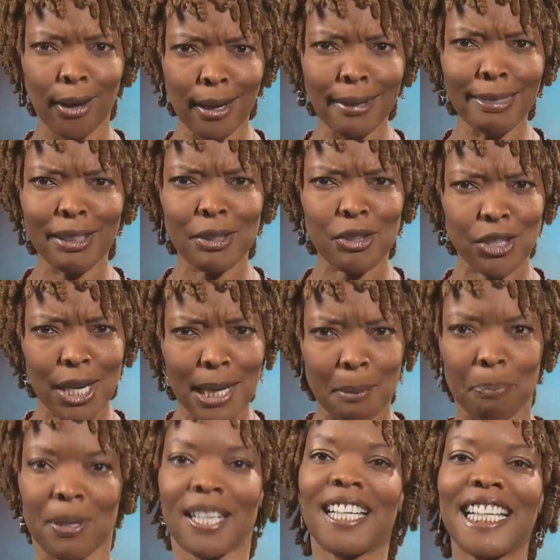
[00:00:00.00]
on the
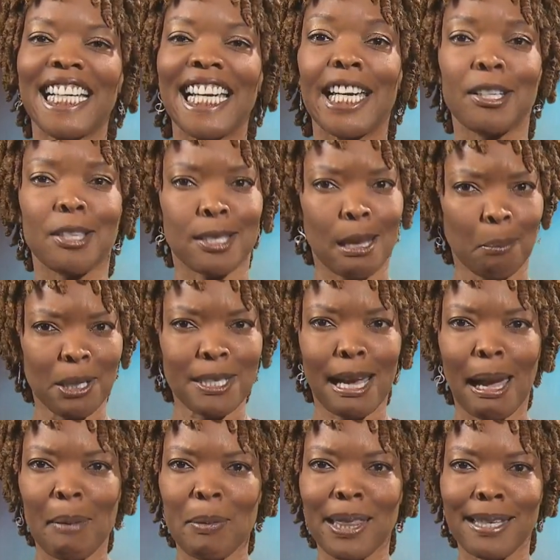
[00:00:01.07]
cheap. It's
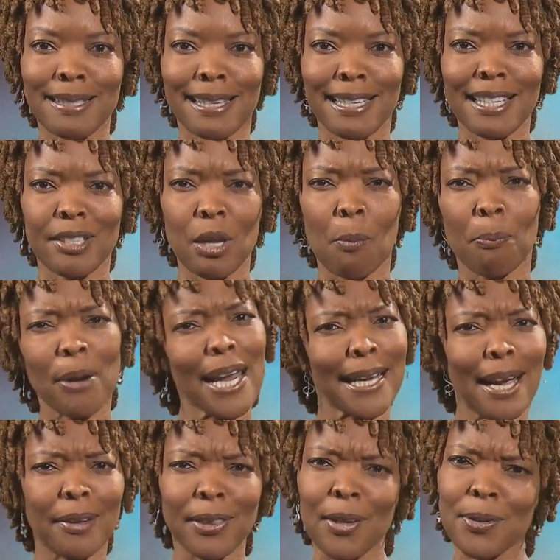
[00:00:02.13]
summertime in the city, so break
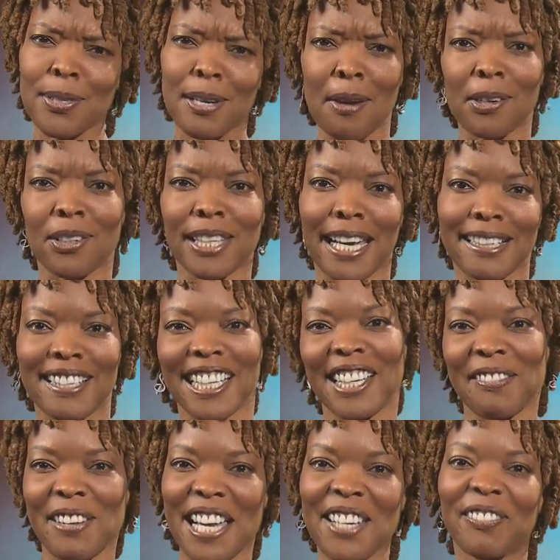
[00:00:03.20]
out those turtlenecks and
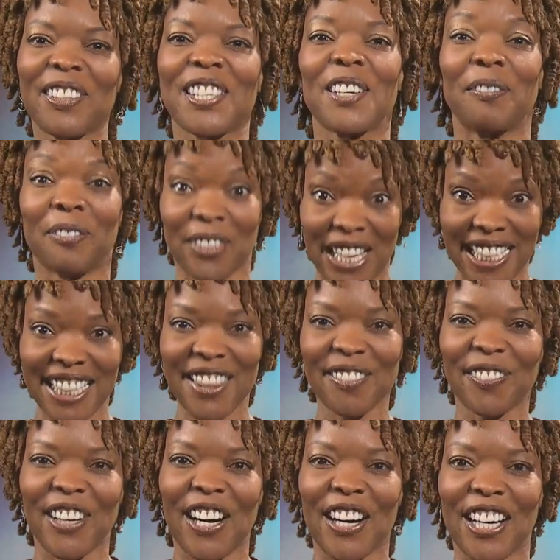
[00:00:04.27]
get ready for some fun in the
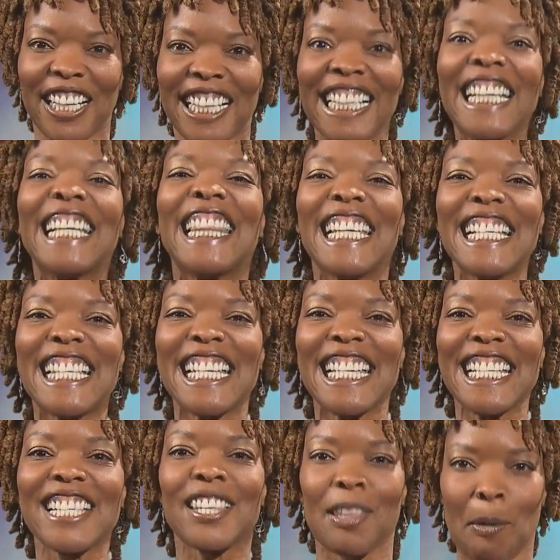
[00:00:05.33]
fog. This
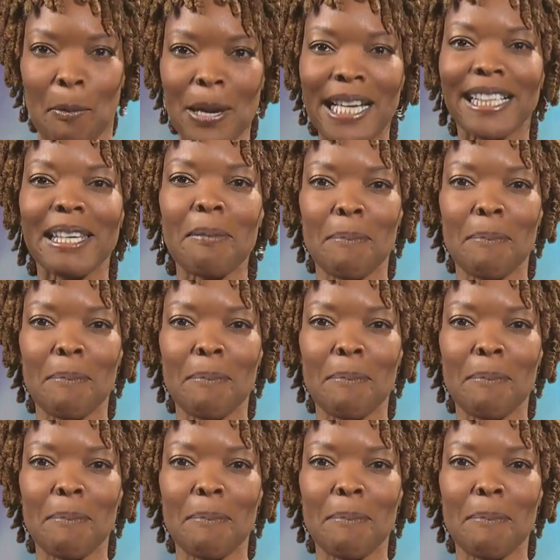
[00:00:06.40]
is the Weekly